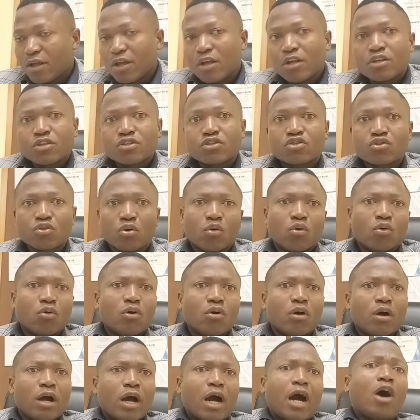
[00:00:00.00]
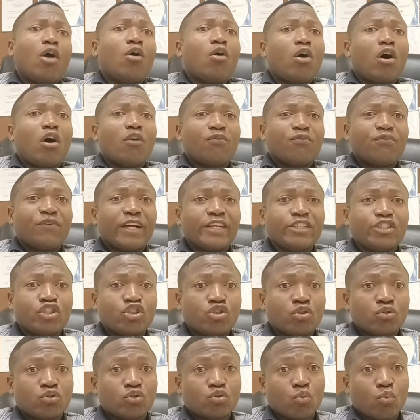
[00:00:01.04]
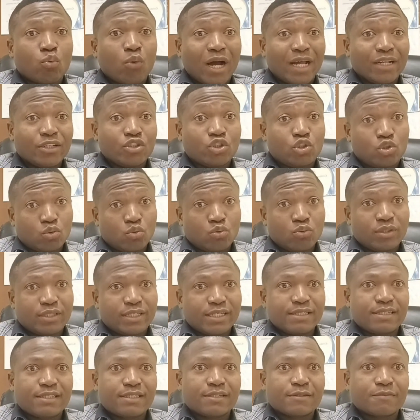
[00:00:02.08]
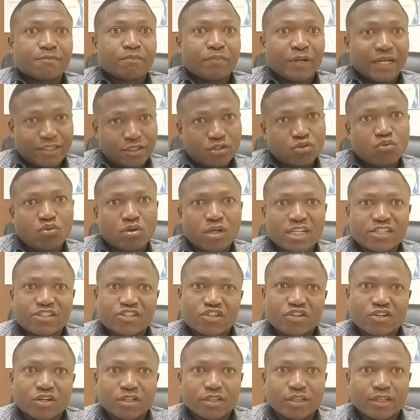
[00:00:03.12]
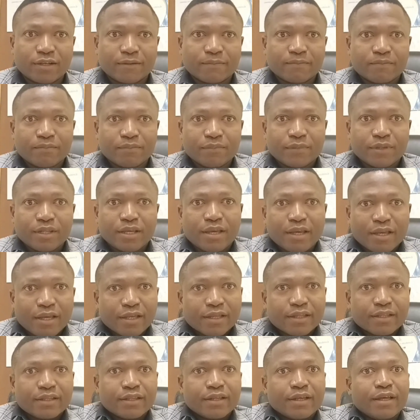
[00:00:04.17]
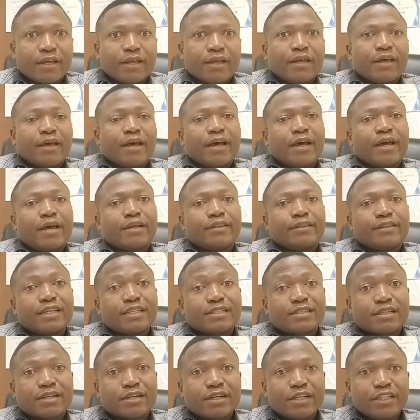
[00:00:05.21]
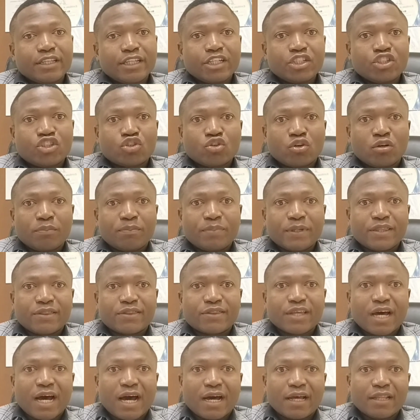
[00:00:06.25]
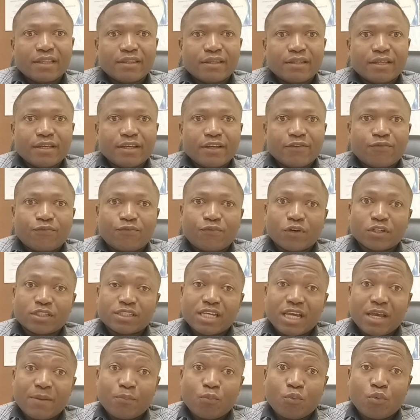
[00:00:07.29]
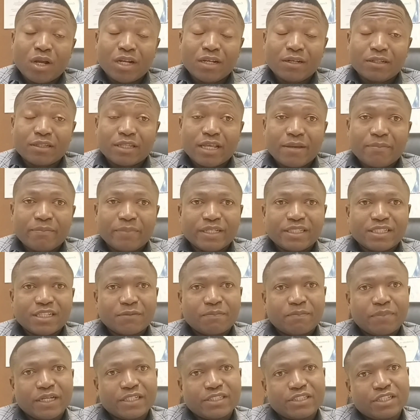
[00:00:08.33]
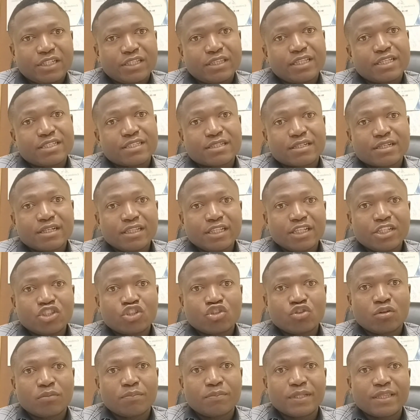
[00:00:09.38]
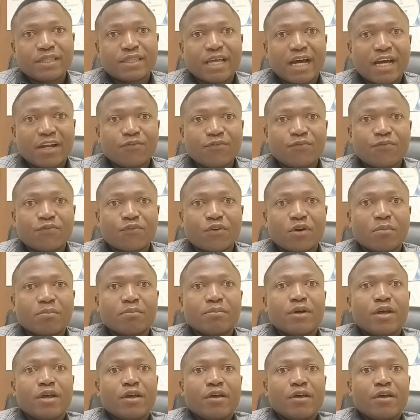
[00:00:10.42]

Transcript: So, how often should one do this particular screening? The screening should be done for type 1 diabetic patient. The screening should be done from